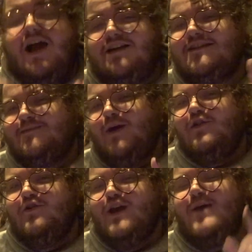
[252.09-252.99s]
I can spell
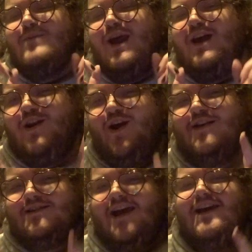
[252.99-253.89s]
her name, but I
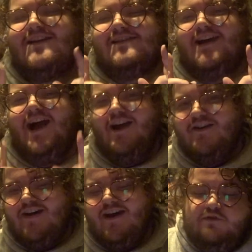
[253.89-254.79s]
cannot say it. It's like
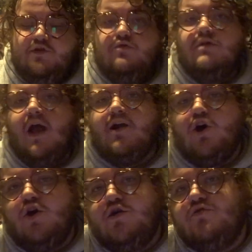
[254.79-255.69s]
Hyena. You like
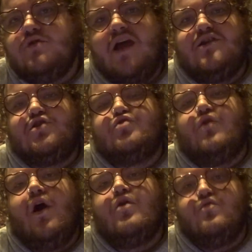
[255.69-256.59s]
her, you like
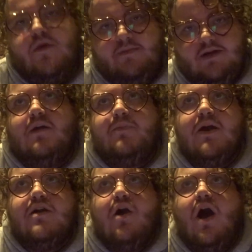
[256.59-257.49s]
strong women,
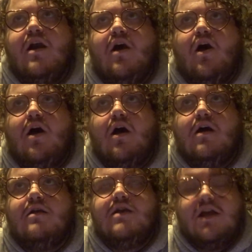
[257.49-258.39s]
but not
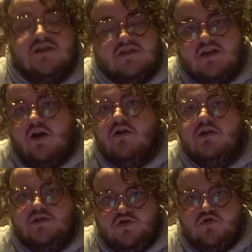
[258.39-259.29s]

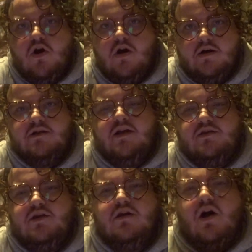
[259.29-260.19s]
necessarily strong in like
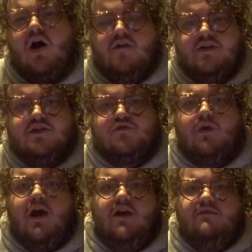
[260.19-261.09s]
the obvious
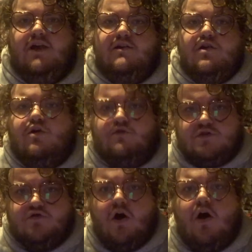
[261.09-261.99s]
way of like, you know,
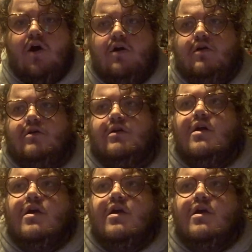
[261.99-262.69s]
strong or